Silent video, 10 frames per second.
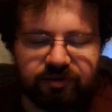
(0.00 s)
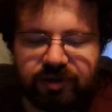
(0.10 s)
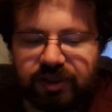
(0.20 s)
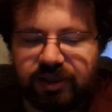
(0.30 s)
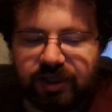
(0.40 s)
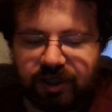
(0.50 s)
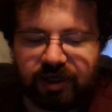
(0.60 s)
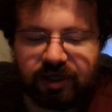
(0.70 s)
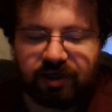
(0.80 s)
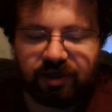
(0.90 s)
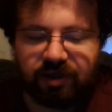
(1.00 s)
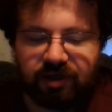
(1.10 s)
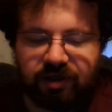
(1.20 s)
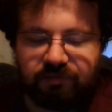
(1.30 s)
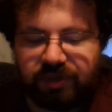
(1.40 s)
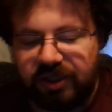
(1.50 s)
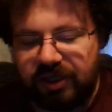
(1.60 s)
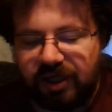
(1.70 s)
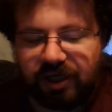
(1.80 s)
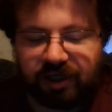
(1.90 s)
U C K
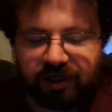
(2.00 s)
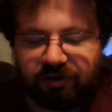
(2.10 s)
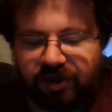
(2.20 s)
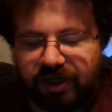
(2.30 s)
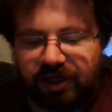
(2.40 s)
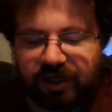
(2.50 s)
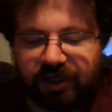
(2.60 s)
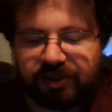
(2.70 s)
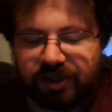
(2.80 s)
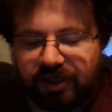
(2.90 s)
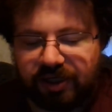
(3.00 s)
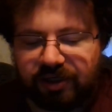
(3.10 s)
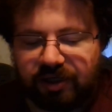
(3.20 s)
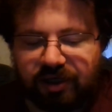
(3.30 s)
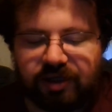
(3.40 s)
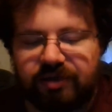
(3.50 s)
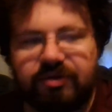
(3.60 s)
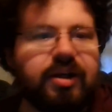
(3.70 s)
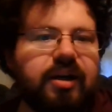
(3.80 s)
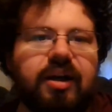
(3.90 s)
P A L A H N I
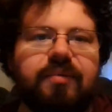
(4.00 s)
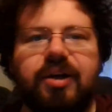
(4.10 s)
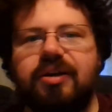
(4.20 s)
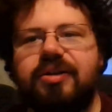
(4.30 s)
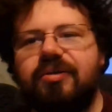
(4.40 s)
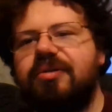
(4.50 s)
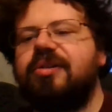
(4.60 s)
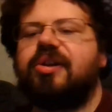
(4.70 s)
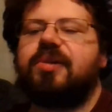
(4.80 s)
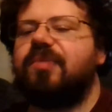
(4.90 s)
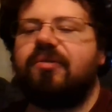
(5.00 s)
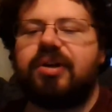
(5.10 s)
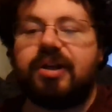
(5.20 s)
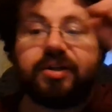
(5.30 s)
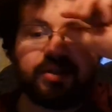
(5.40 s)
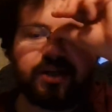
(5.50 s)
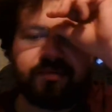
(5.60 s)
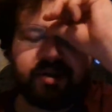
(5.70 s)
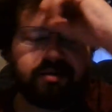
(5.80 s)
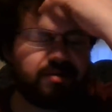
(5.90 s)
U K. I've gotten so used to spelling his
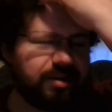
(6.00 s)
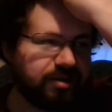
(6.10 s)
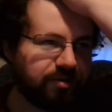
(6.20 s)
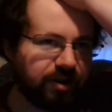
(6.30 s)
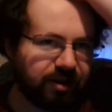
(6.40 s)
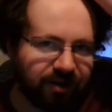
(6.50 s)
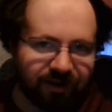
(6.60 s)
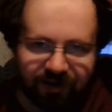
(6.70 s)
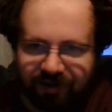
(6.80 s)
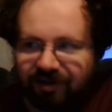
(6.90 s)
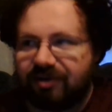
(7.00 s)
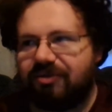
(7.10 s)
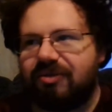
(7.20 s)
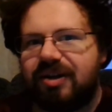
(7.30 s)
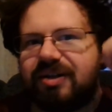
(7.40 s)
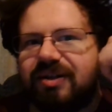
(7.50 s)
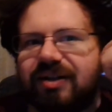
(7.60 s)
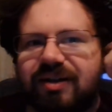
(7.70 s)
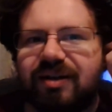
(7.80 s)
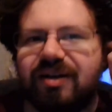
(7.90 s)
name now. It's like
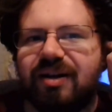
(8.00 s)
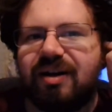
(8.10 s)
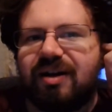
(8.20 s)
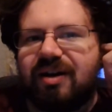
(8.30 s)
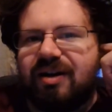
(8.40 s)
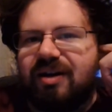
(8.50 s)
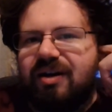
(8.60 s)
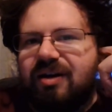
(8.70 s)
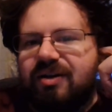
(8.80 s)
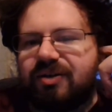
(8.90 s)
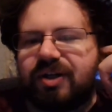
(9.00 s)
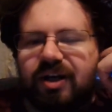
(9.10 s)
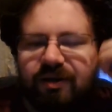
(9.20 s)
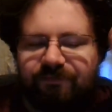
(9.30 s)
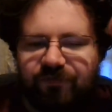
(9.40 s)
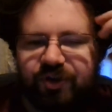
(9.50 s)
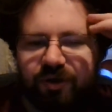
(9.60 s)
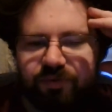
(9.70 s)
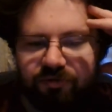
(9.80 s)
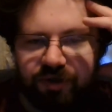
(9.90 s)
crazy. So yeah,
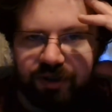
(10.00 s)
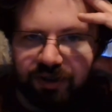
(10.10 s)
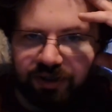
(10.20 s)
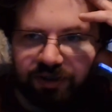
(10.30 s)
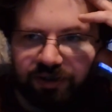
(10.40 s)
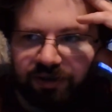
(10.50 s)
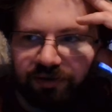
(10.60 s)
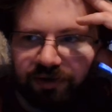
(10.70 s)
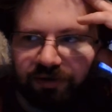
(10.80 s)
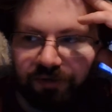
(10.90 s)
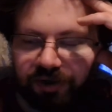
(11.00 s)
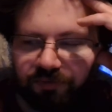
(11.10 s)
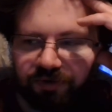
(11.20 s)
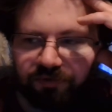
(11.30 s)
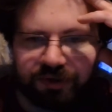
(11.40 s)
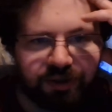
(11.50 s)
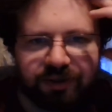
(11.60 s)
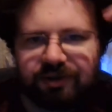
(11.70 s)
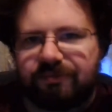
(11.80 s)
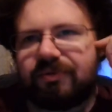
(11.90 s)
Chuck Palahniuk. I recommend looking
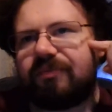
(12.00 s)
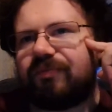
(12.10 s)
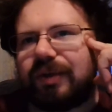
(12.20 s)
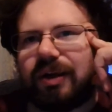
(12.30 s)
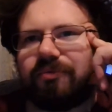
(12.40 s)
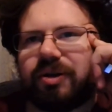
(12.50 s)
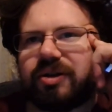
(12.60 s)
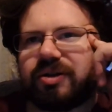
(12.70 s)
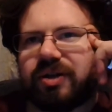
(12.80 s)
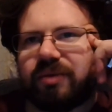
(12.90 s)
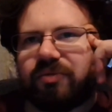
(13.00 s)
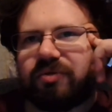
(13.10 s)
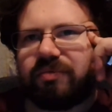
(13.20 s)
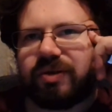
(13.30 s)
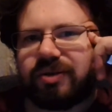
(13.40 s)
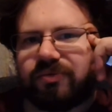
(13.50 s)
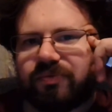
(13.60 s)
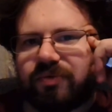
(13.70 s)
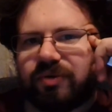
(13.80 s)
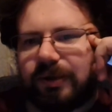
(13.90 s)
it up. I read the sample of it so
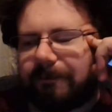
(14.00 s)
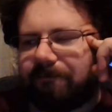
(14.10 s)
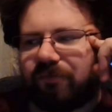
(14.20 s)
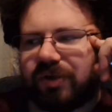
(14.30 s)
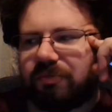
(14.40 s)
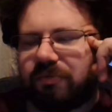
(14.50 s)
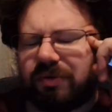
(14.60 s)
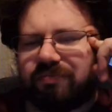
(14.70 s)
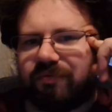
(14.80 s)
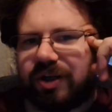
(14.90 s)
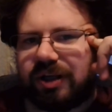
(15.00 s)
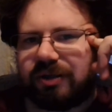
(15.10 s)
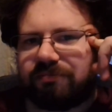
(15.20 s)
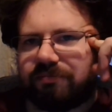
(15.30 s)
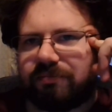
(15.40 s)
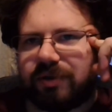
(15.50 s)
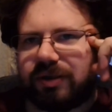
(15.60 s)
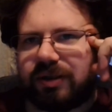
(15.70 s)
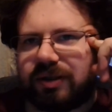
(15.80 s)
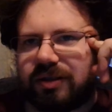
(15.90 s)
far. I'm a big fan. I
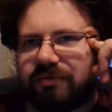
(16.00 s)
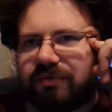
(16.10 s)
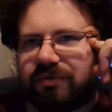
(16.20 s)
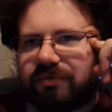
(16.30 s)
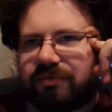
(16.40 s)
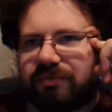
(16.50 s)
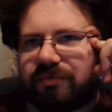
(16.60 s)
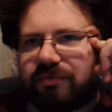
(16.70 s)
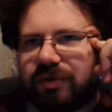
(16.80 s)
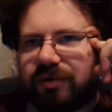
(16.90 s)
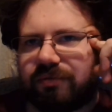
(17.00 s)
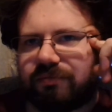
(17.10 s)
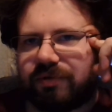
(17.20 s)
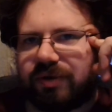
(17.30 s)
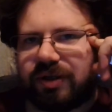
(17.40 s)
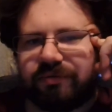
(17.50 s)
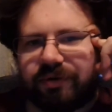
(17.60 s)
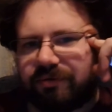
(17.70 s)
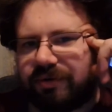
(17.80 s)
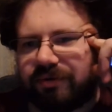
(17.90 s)
think he's a little you know,
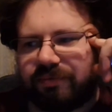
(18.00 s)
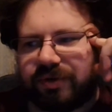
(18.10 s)
transliterative.